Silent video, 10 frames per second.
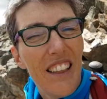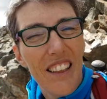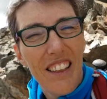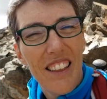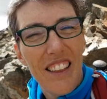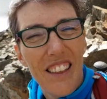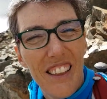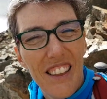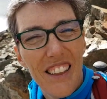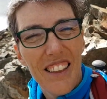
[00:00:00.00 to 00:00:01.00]

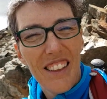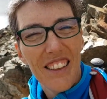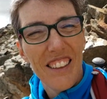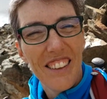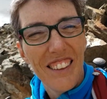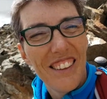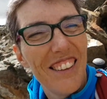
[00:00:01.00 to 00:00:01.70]
Nobody speaks.